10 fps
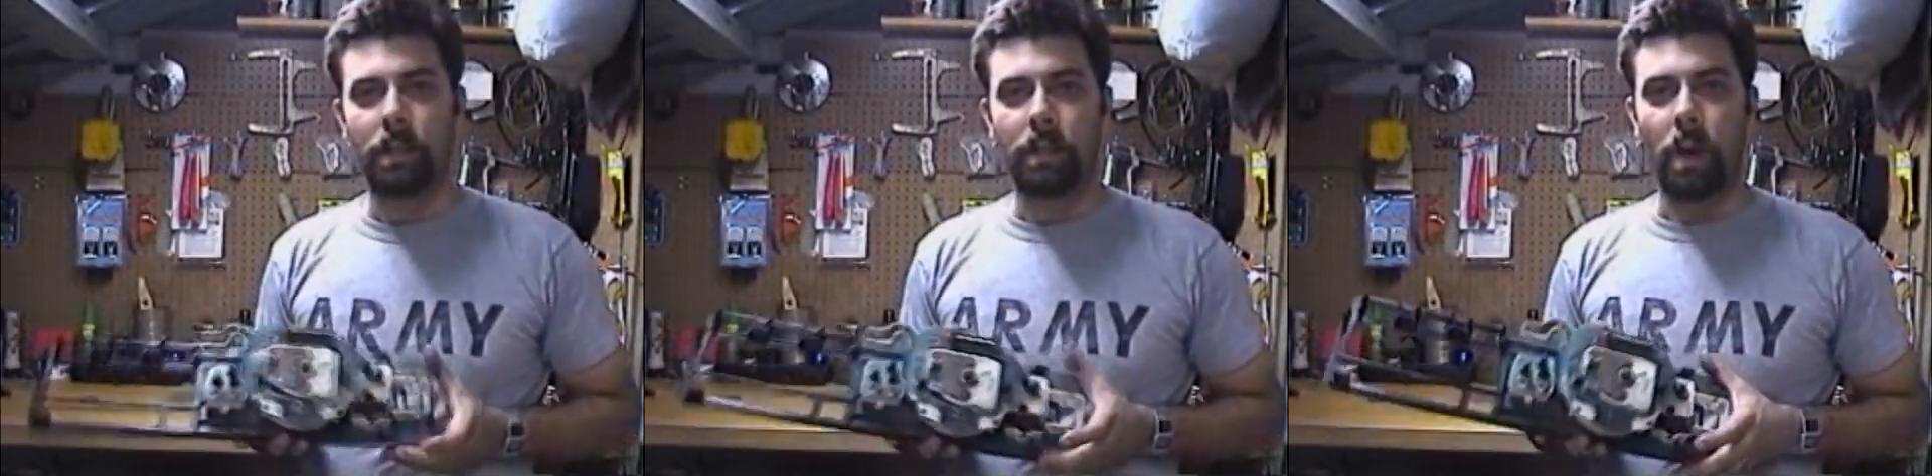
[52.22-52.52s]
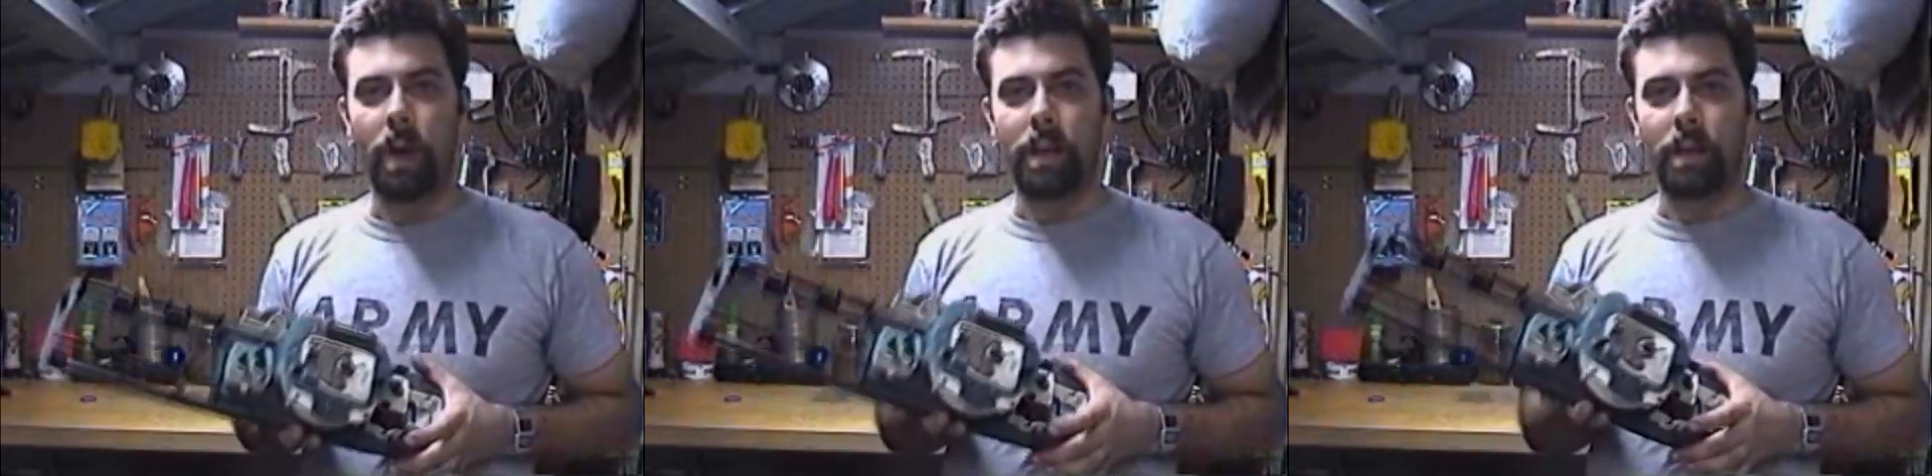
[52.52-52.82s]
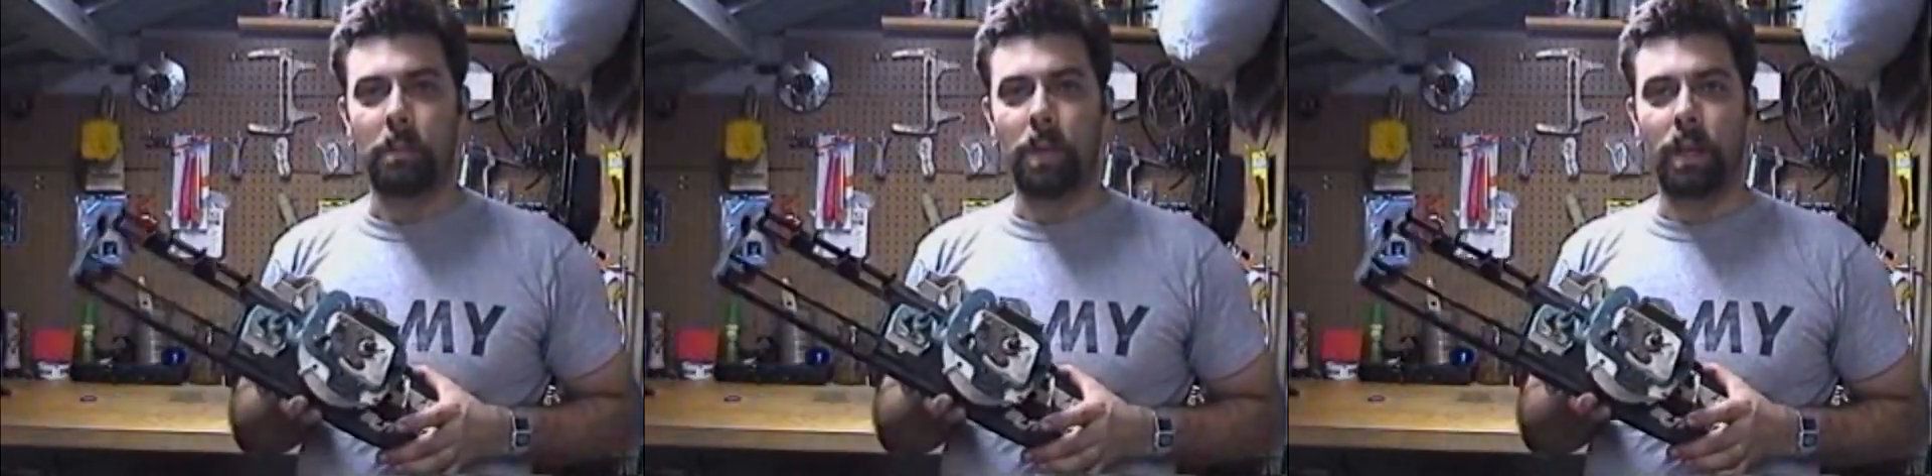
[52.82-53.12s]
Go ahead and
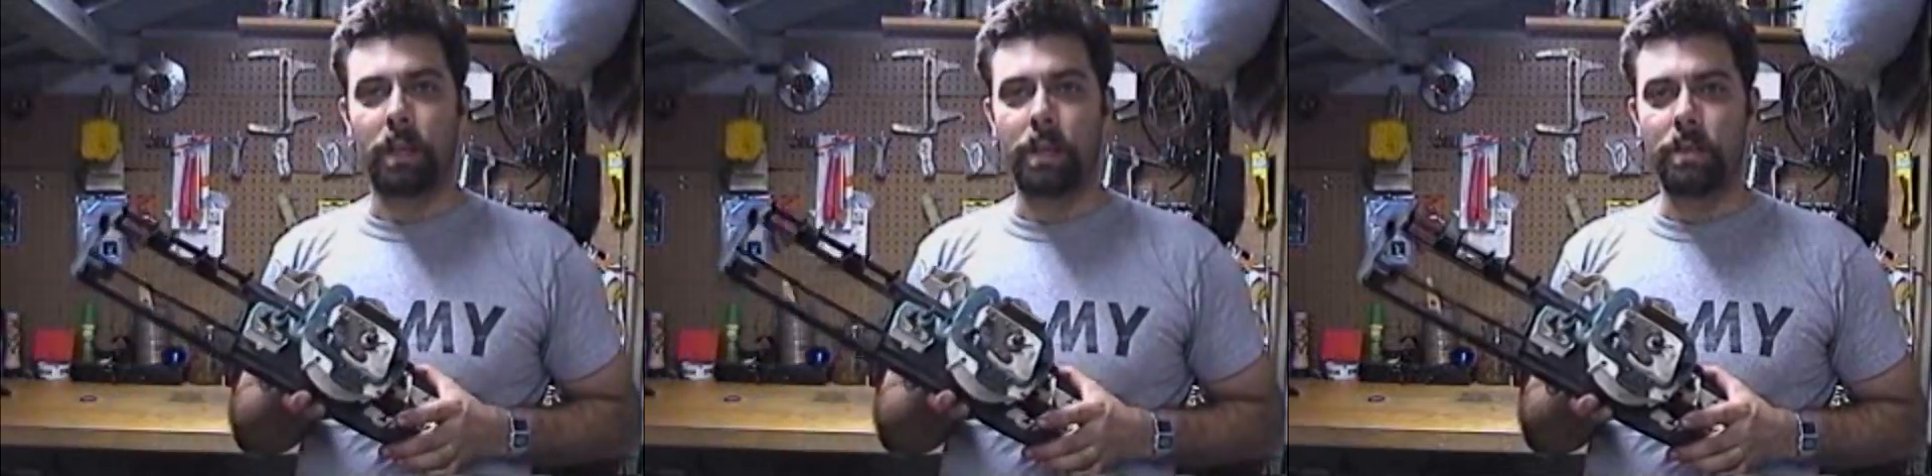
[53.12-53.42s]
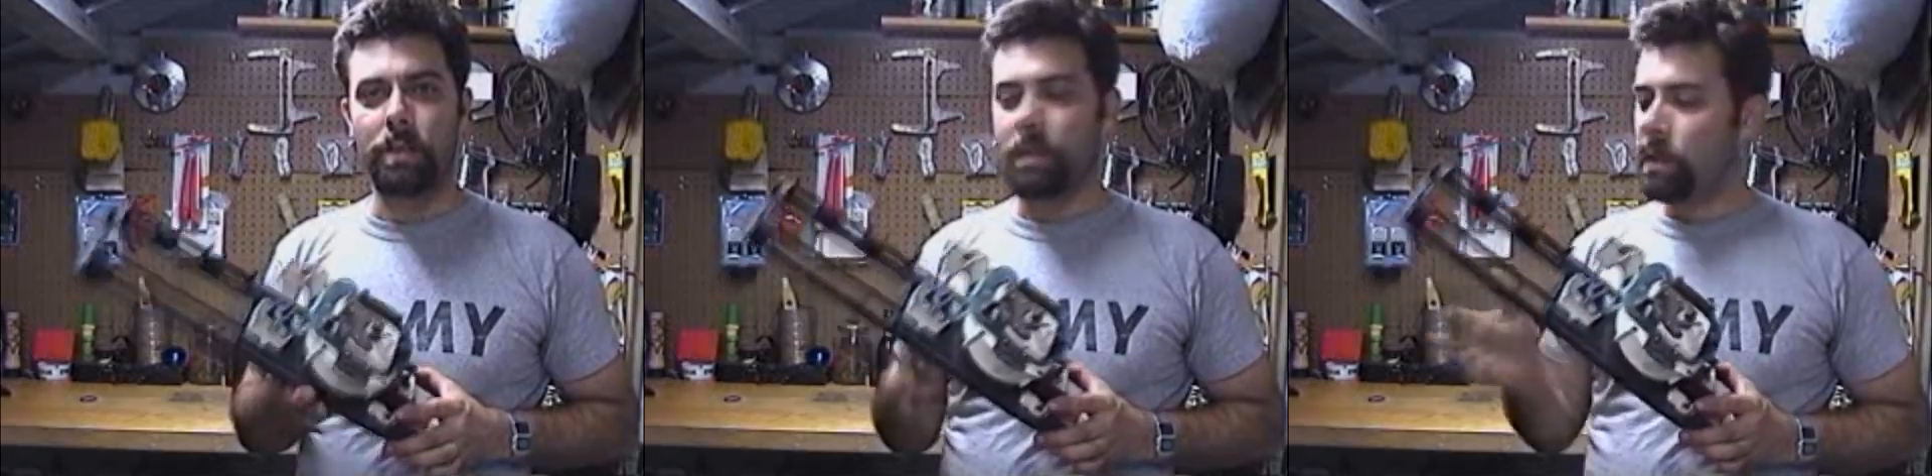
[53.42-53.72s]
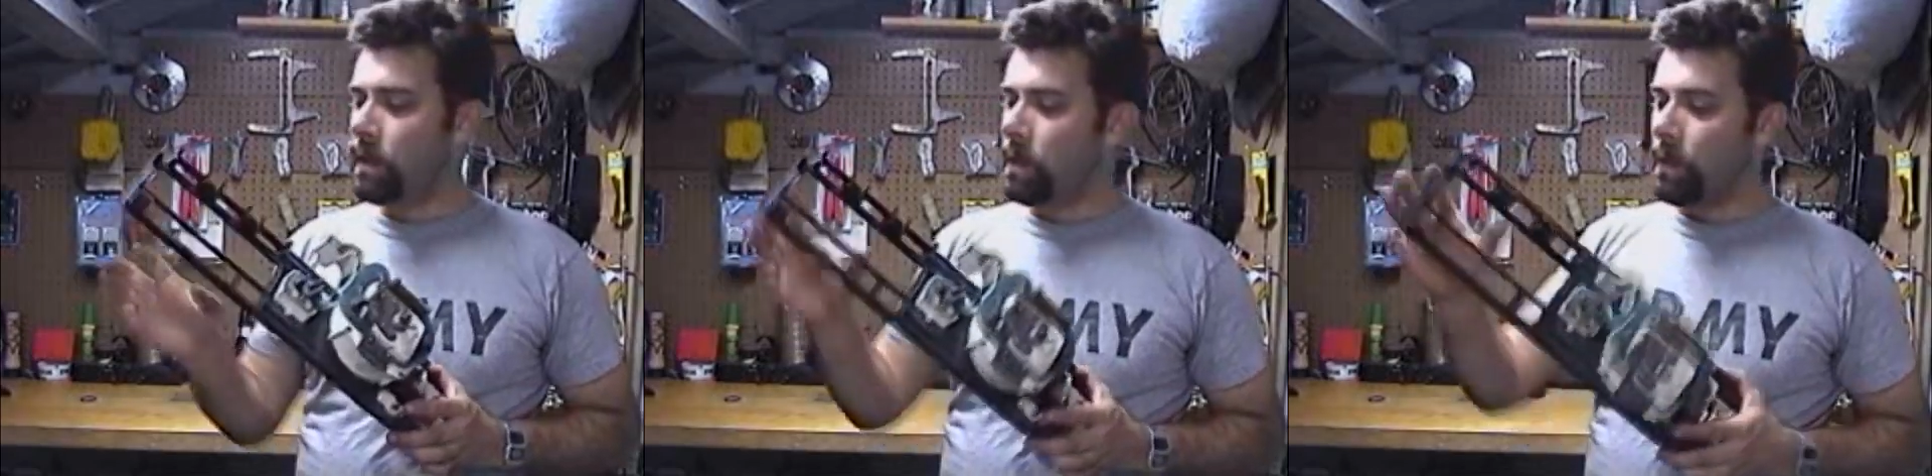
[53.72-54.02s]
unplug those,
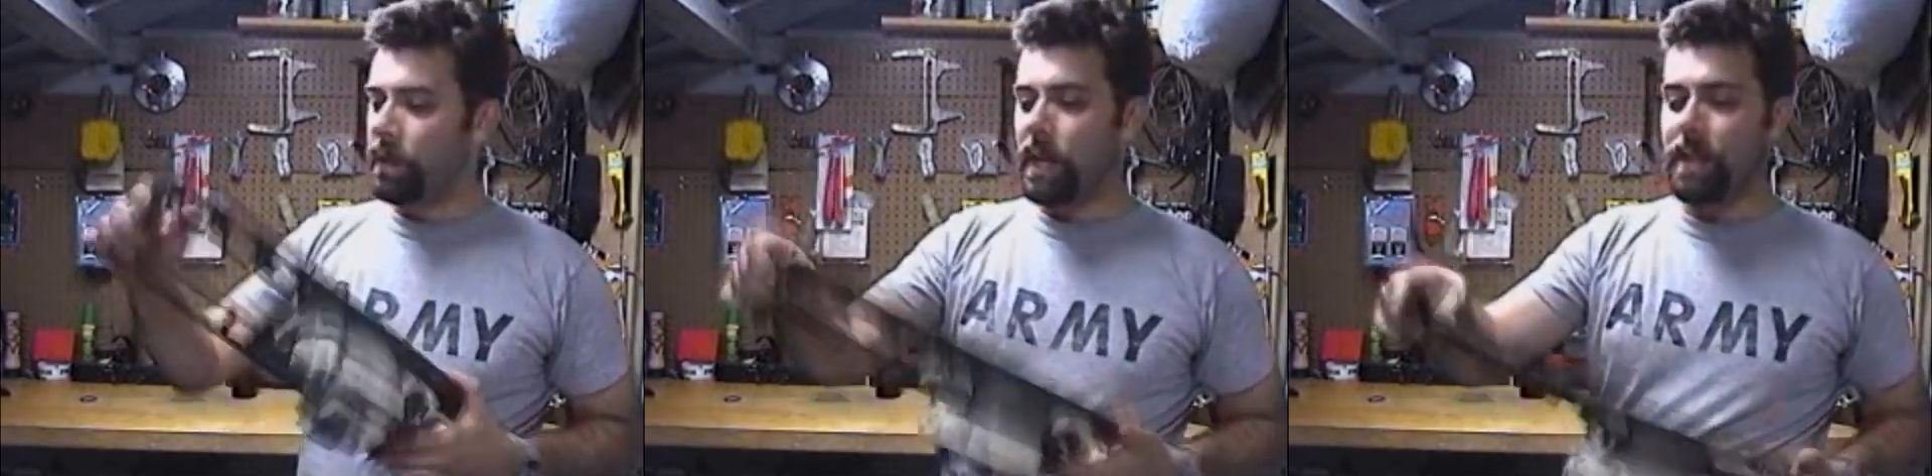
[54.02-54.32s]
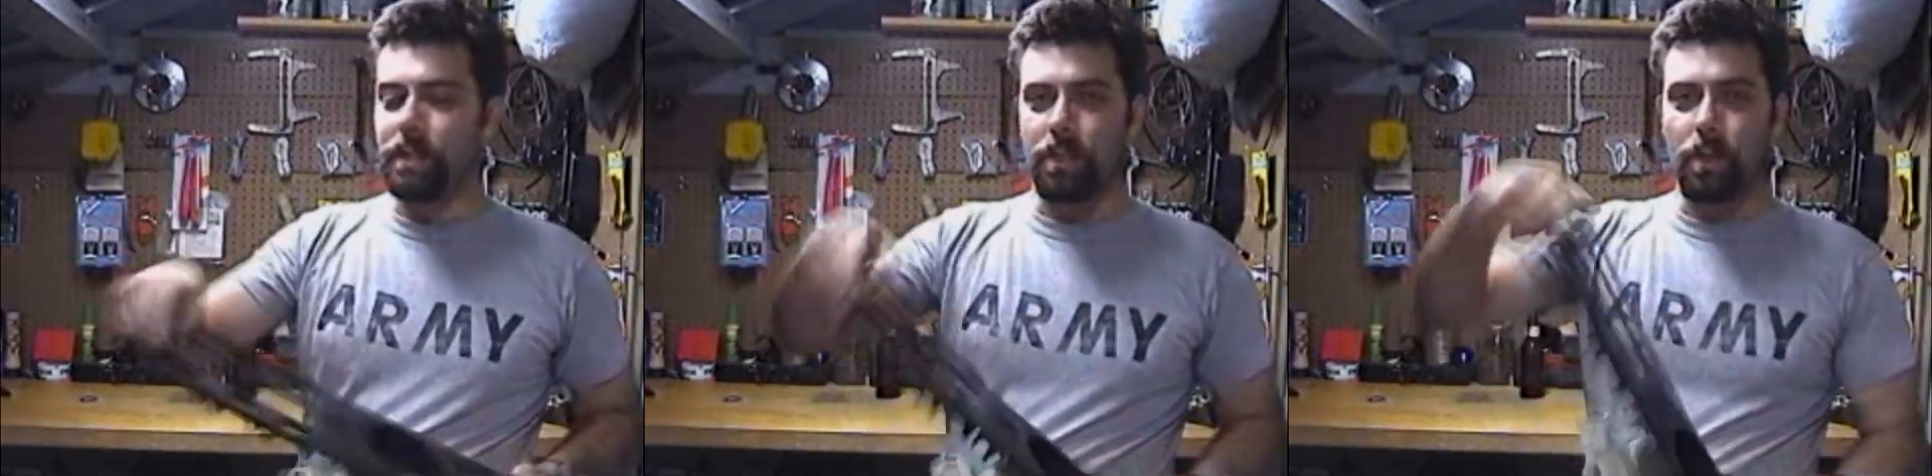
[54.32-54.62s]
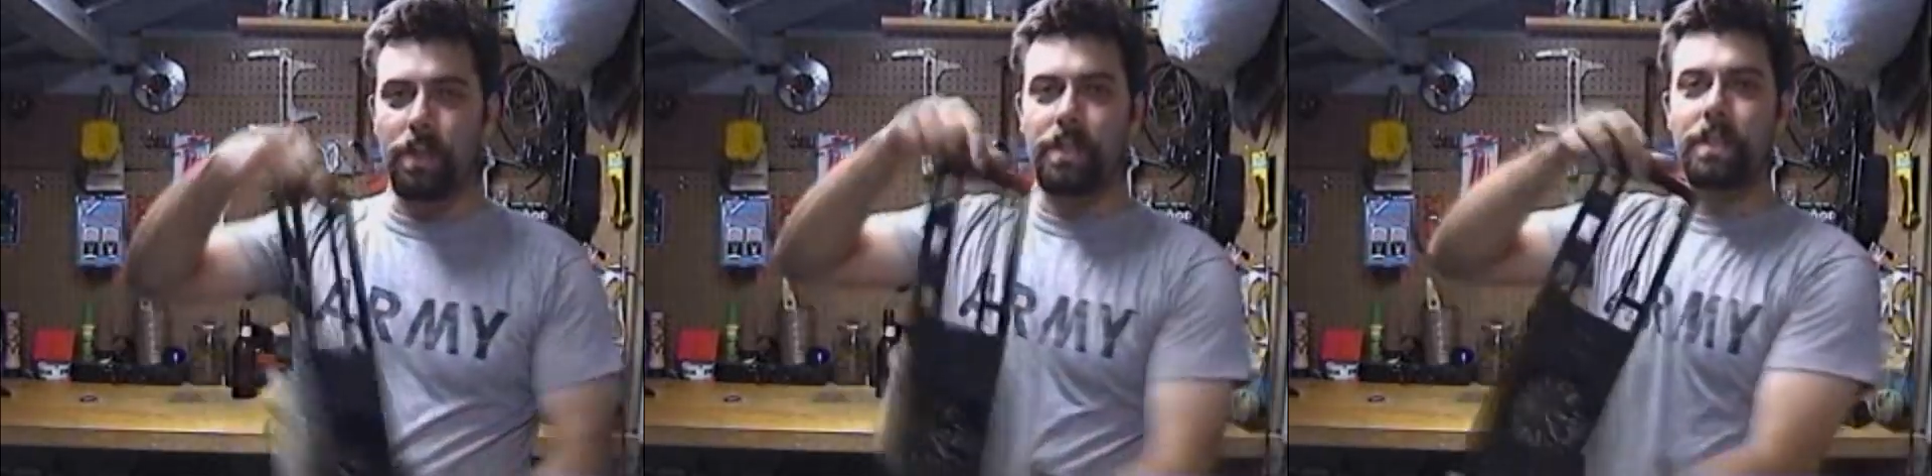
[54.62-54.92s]
or in the case of the
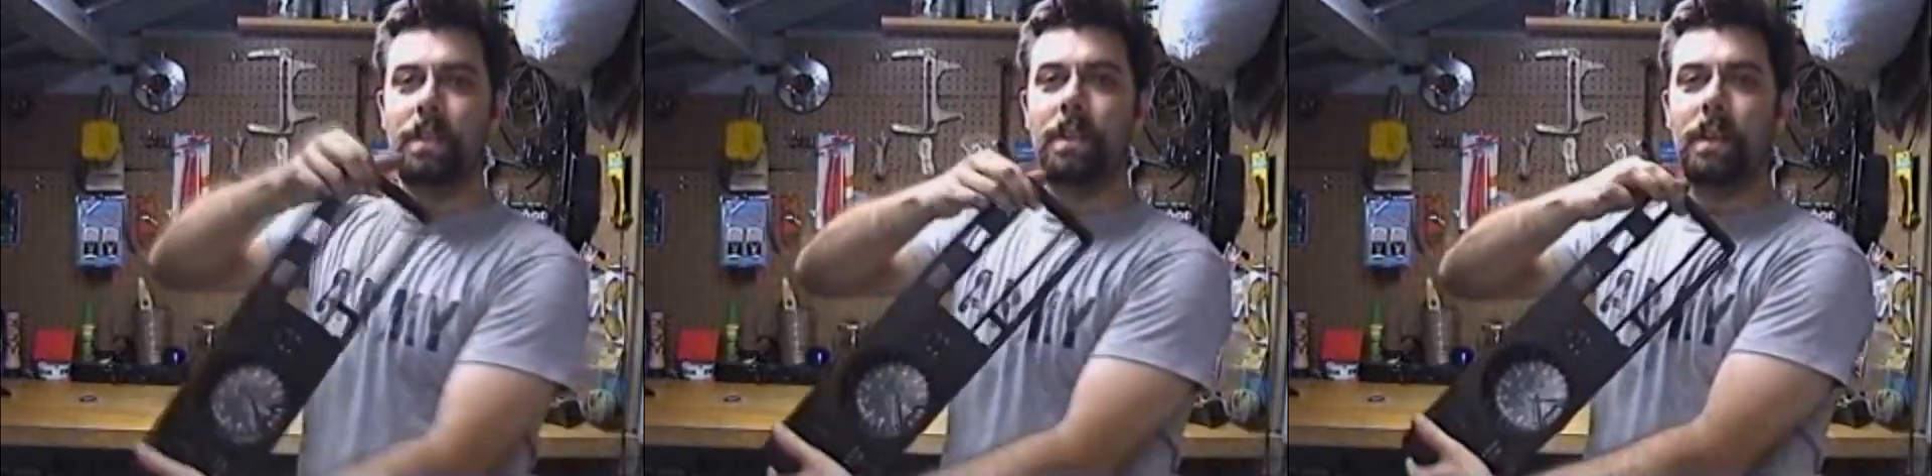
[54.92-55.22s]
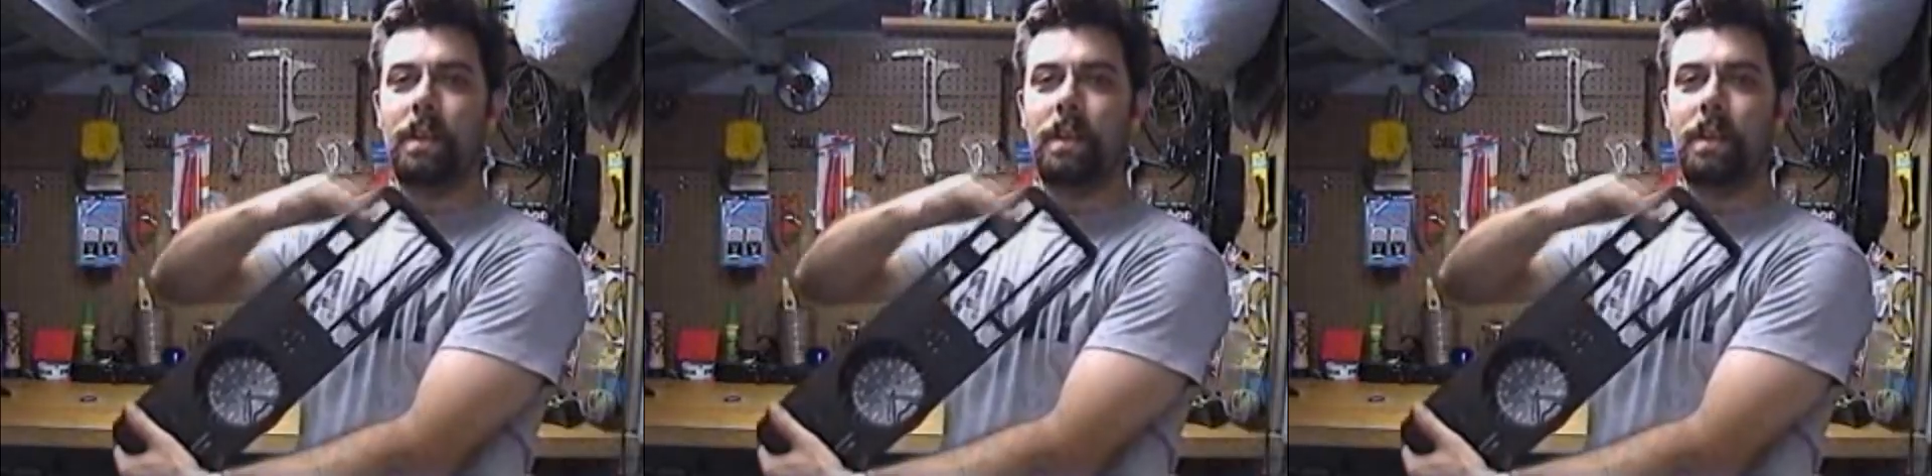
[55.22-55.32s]
switches,